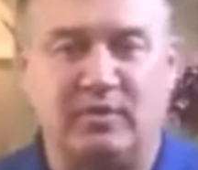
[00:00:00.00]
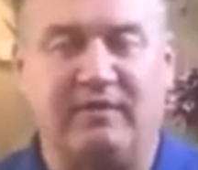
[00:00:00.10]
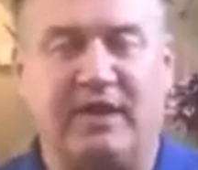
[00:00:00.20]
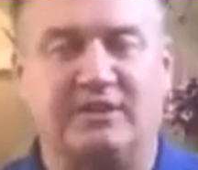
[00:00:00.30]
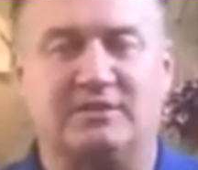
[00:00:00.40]
We've
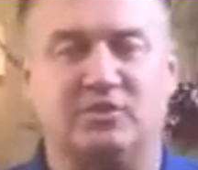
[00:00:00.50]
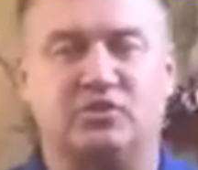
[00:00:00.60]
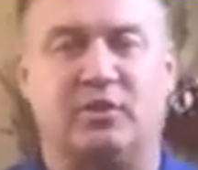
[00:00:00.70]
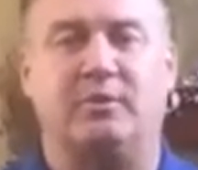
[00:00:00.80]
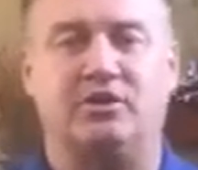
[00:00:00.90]
got some
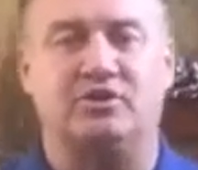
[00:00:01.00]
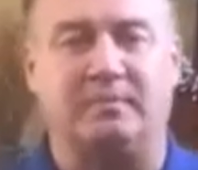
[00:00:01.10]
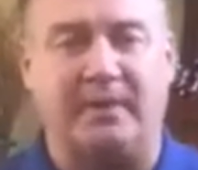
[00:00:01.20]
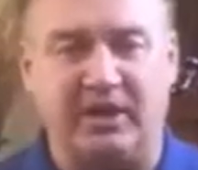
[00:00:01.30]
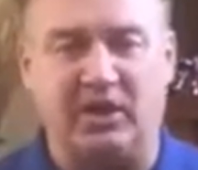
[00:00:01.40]
distributors that
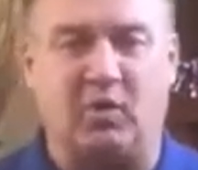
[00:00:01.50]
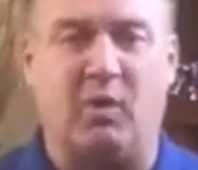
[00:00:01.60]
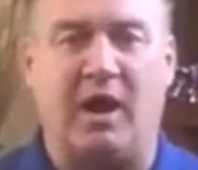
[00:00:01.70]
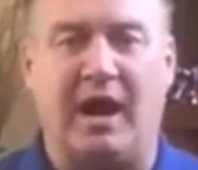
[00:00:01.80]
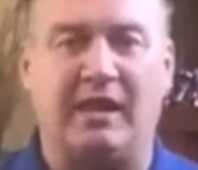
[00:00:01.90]
have been here
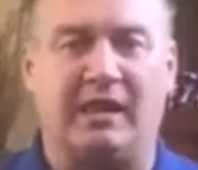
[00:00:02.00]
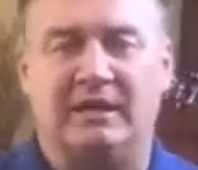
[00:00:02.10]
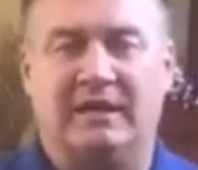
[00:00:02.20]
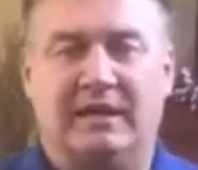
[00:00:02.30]
a while,